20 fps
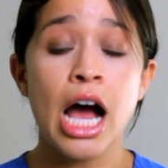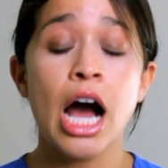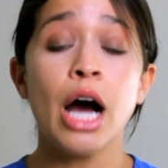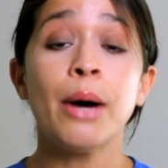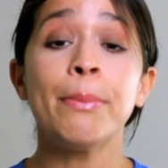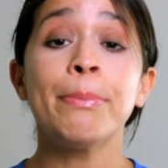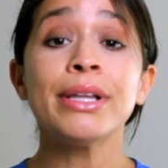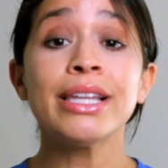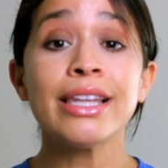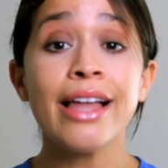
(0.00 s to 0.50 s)

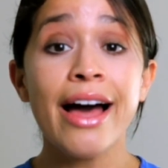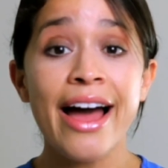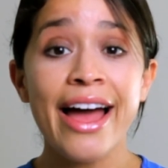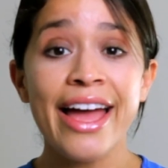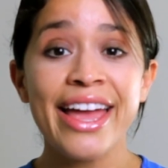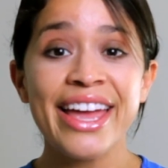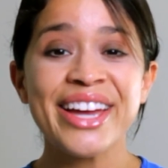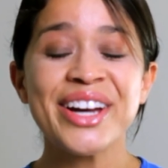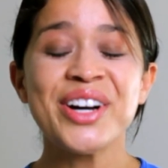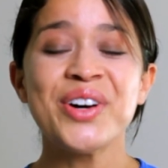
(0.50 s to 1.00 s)

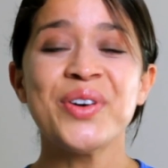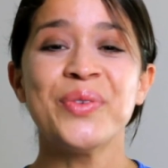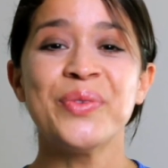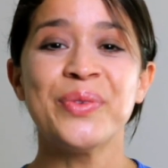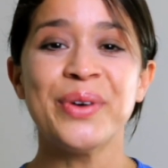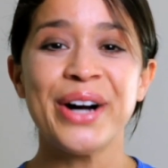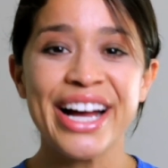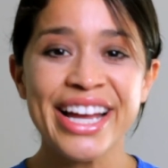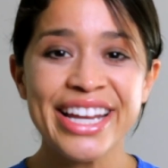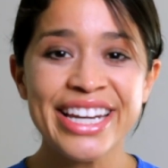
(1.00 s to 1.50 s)
apply
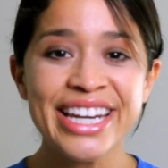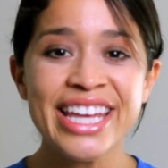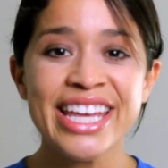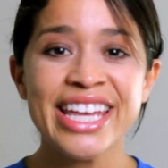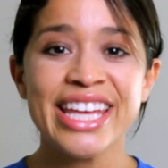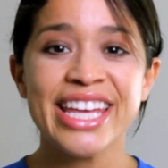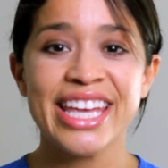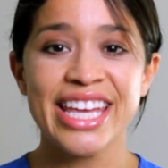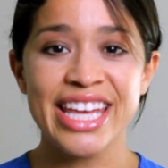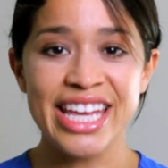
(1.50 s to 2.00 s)
one
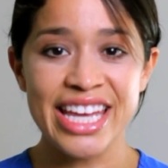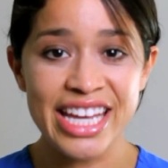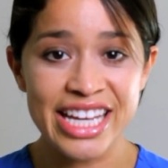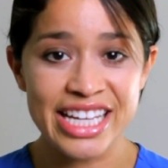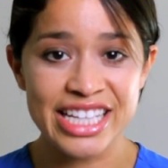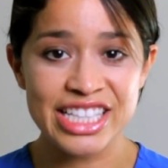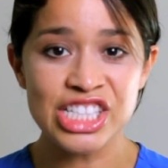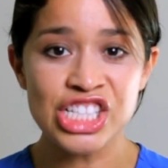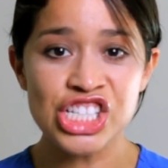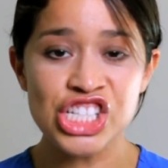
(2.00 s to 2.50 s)

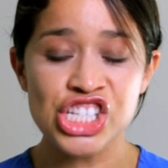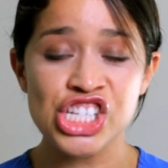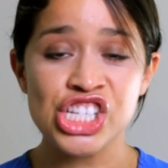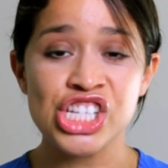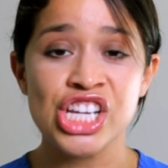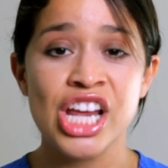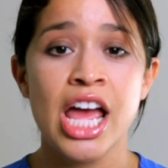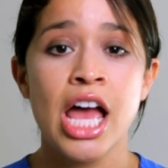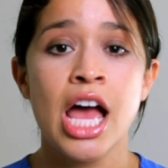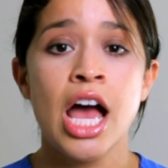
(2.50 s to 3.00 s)
inch